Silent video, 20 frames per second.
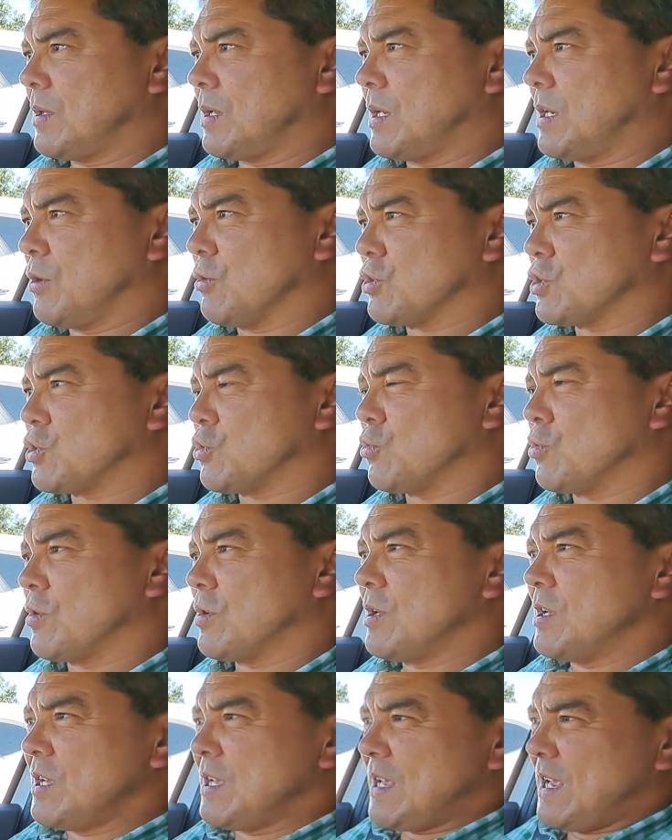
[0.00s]
Here it's still,
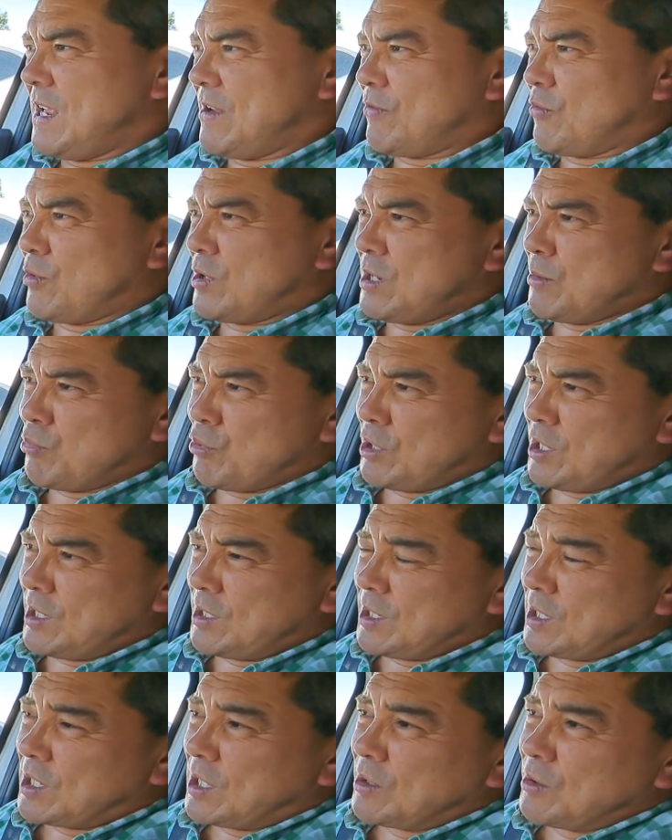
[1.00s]
even when you're
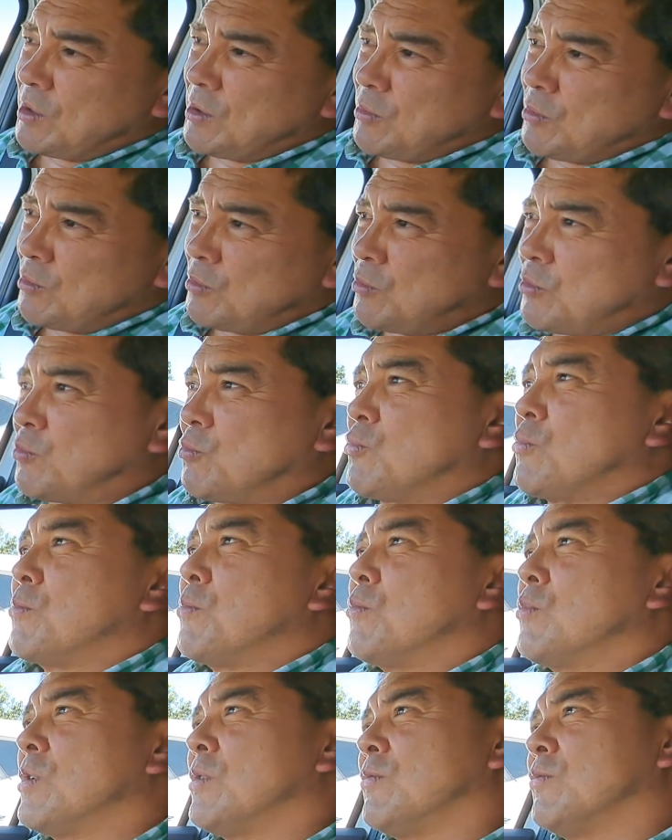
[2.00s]
bringing
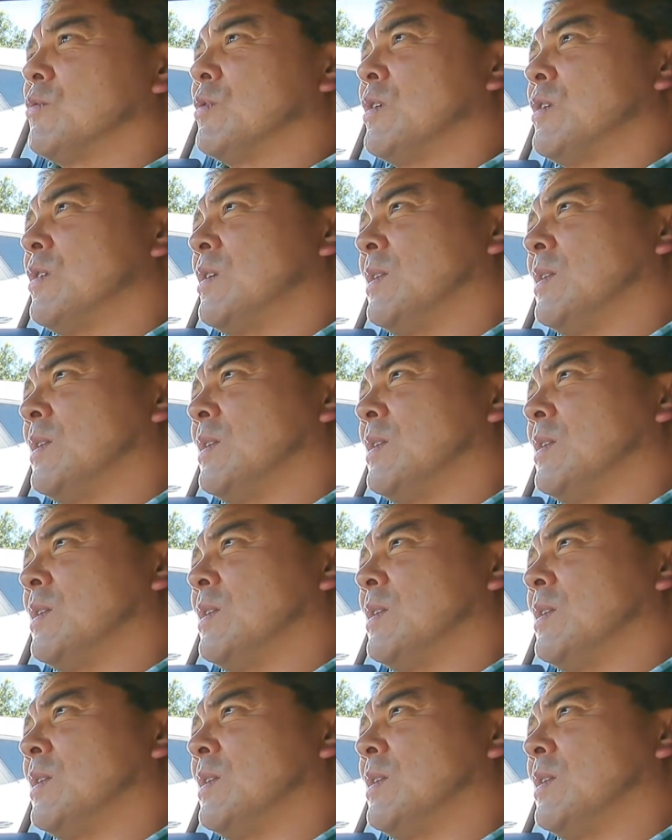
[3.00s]
when